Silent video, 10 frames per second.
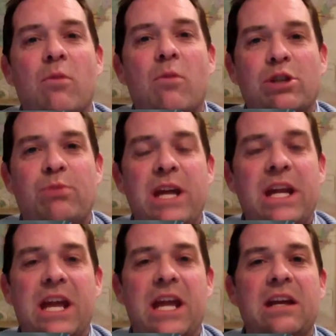we're
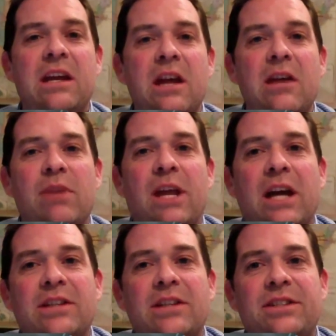speaking
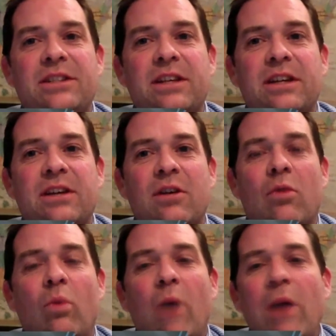because
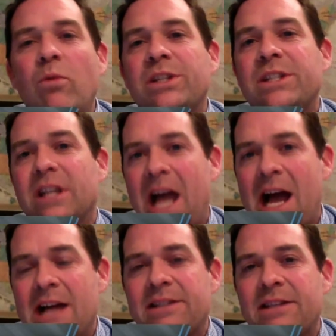when was the
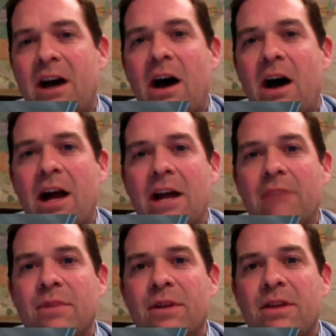last
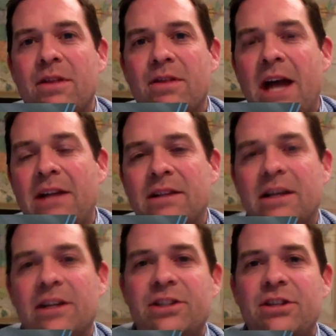time that
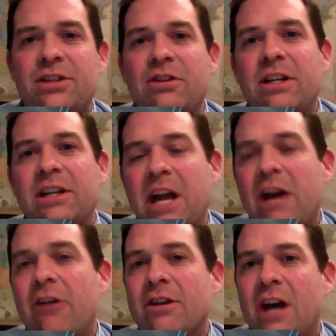a student
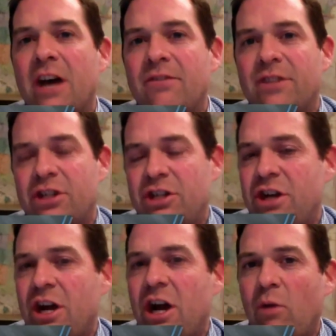cared enough to
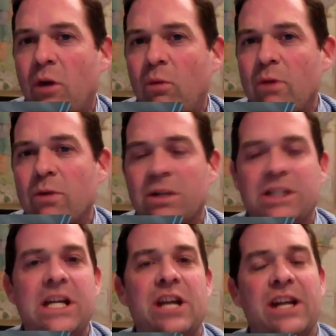share what we were
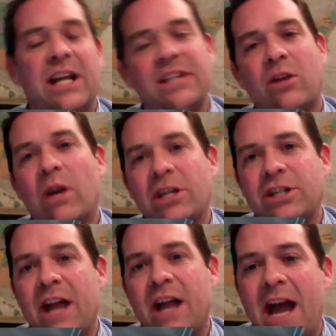teaching? That's a
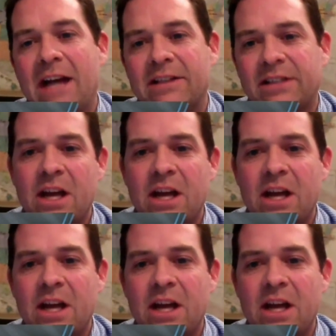question I ask.